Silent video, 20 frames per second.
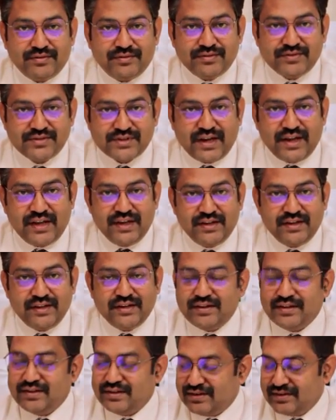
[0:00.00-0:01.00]
screen
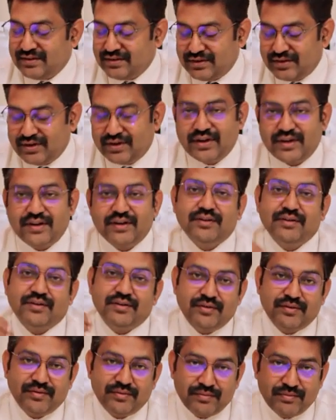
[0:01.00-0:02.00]
or
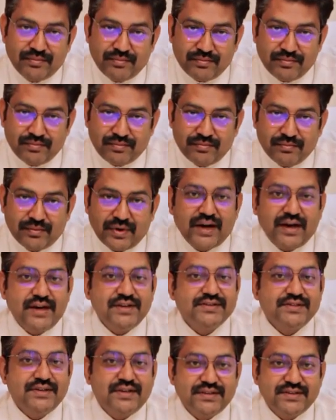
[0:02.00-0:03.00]

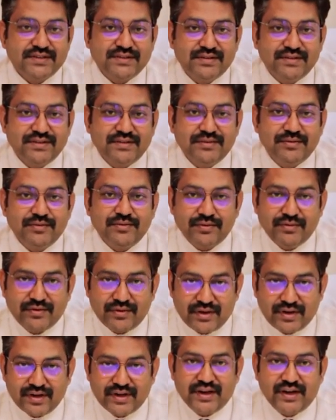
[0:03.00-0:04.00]
ask us
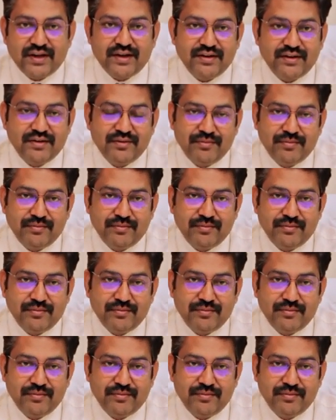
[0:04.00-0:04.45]
on our